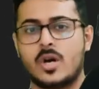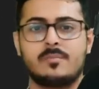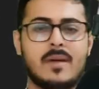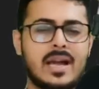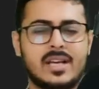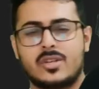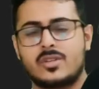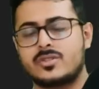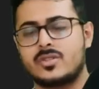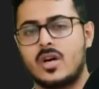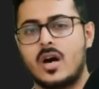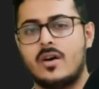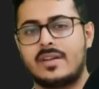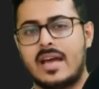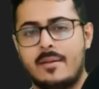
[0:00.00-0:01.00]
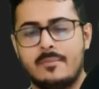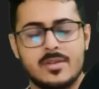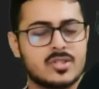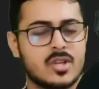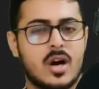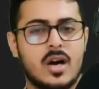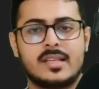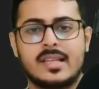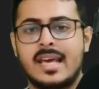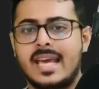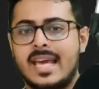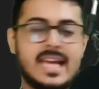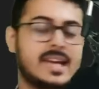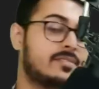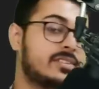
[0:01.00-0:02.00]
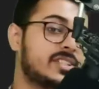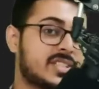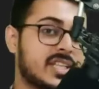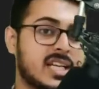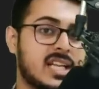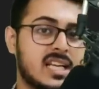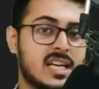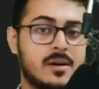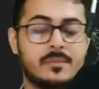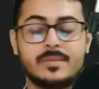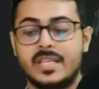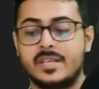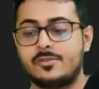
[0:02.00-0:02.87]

Microsoft, Amazon, every single company.